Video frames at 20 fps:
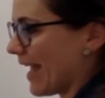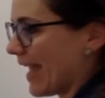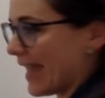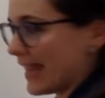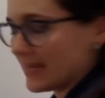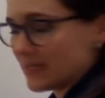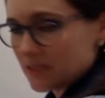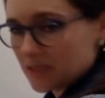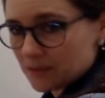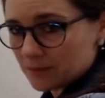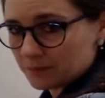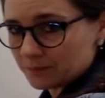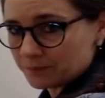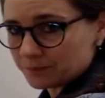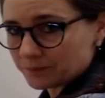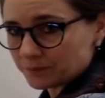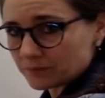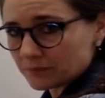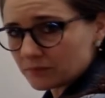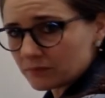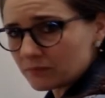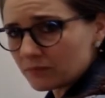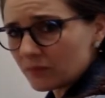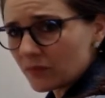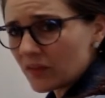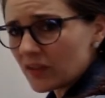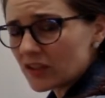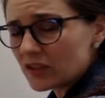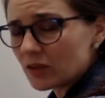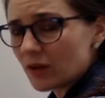8.
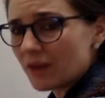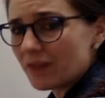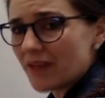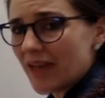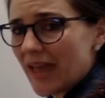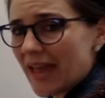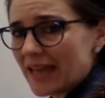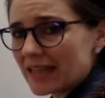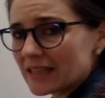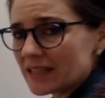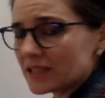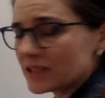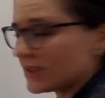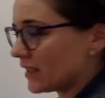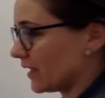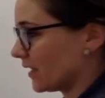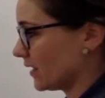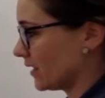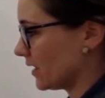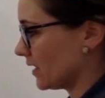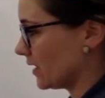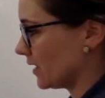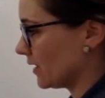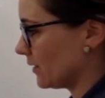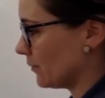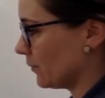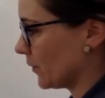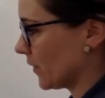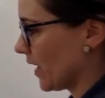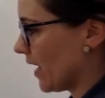So I have 8 sixths.
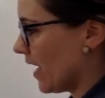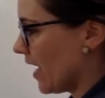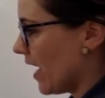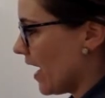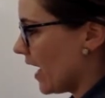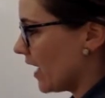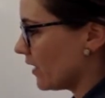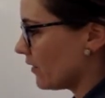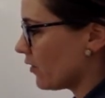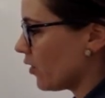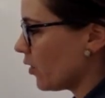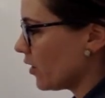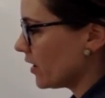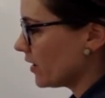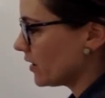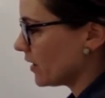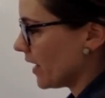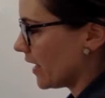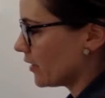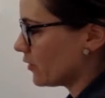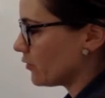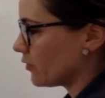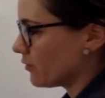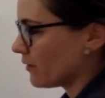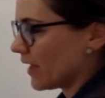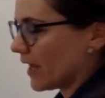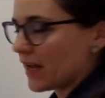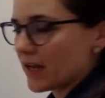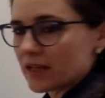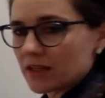And of course, I drew
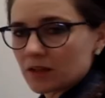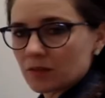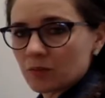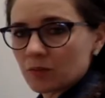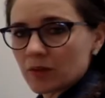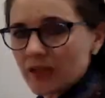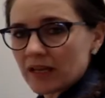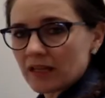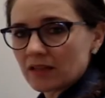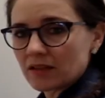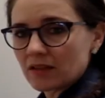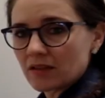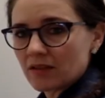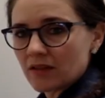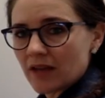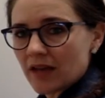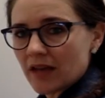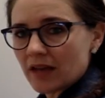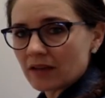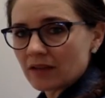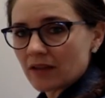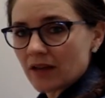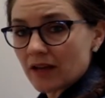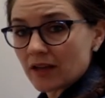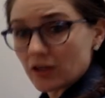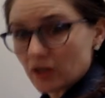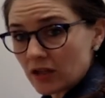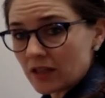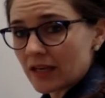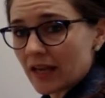that in a place that I
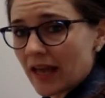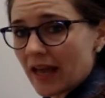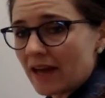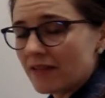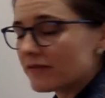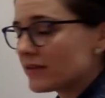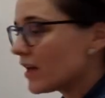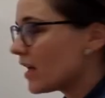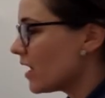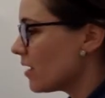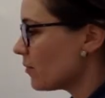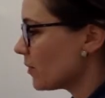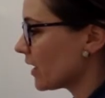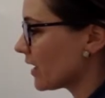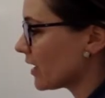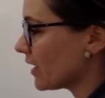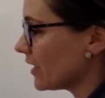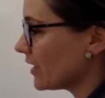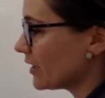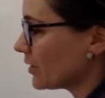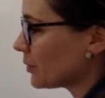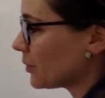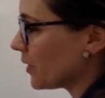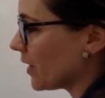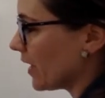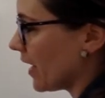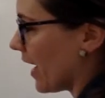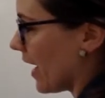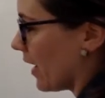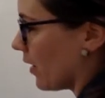shouldn't have, because
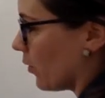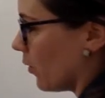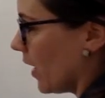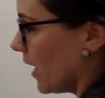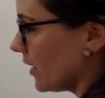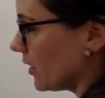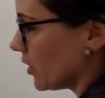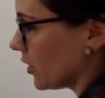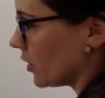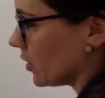what I want to